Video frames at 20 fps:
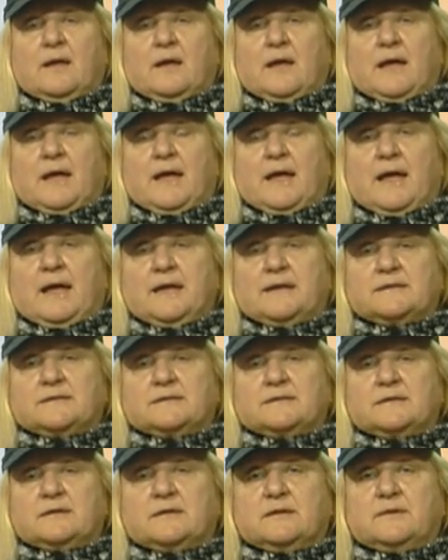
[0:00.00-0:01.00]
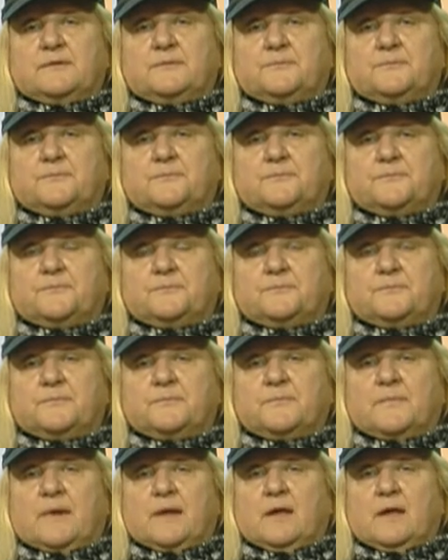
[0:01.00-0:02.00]
And
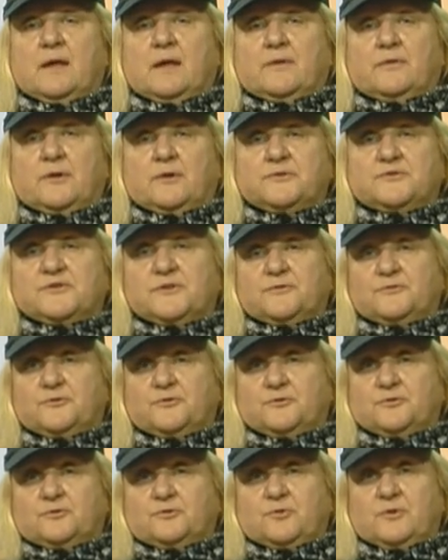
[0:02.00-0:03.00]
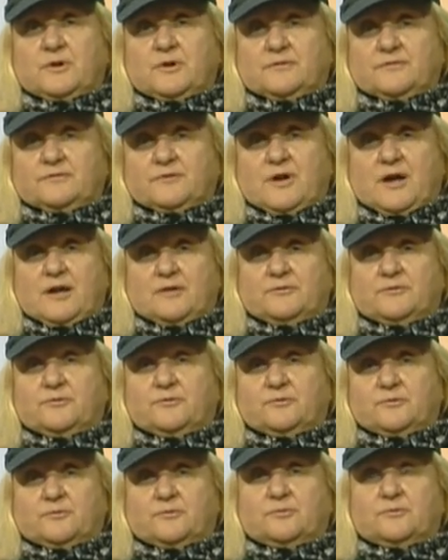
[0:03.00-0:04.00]
those of you who have gone
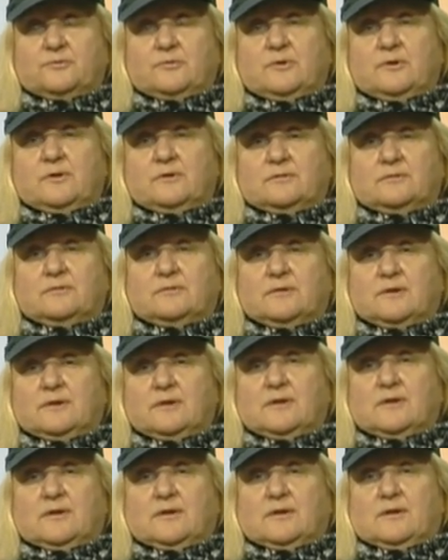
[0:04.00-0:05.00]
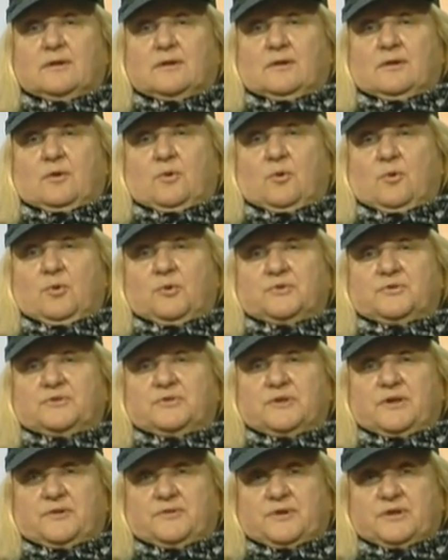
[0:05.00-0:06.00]
through
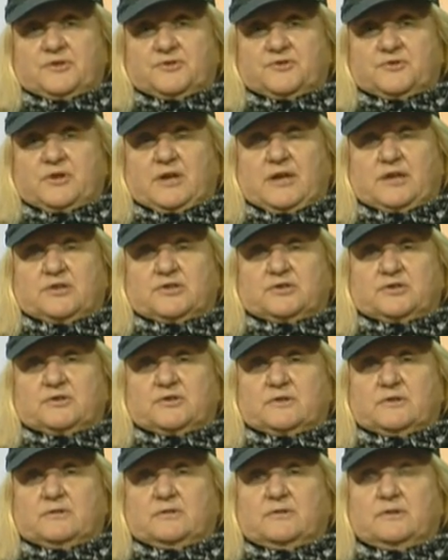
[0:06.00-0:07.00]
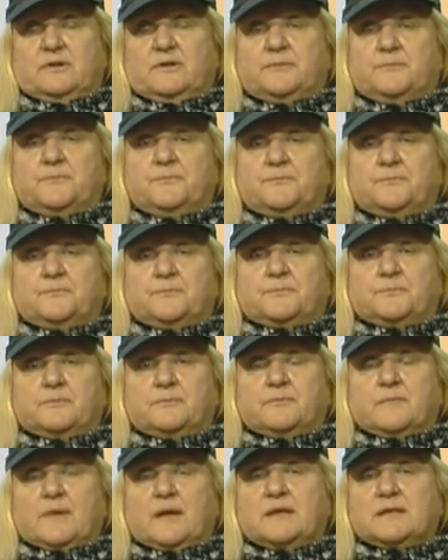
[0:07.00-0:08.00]
ordinary educational
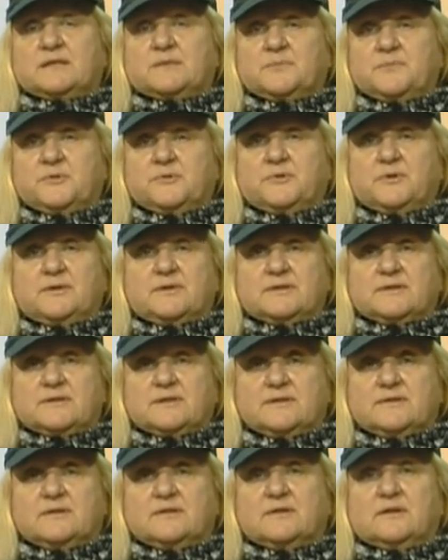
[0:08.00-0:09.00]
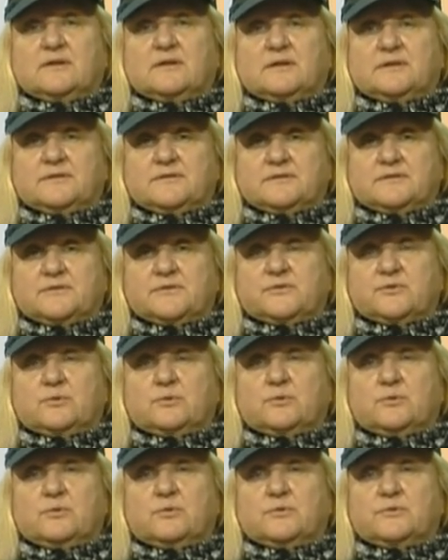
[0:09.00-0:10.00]
experience, kindergarten,
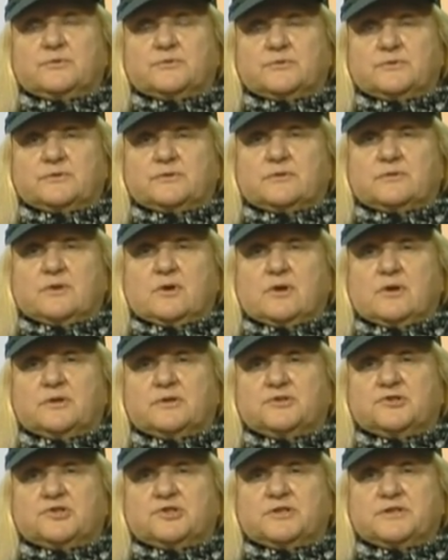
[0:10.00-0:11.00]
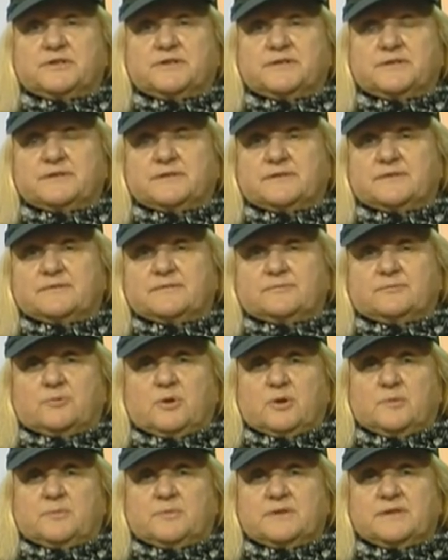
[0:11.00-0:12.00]
schools, colleges,
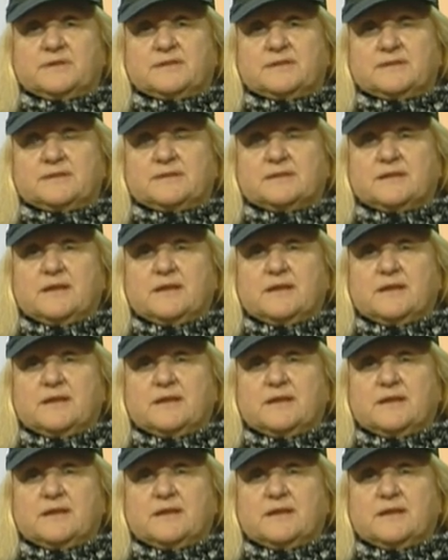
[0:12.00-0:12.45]
workplaces,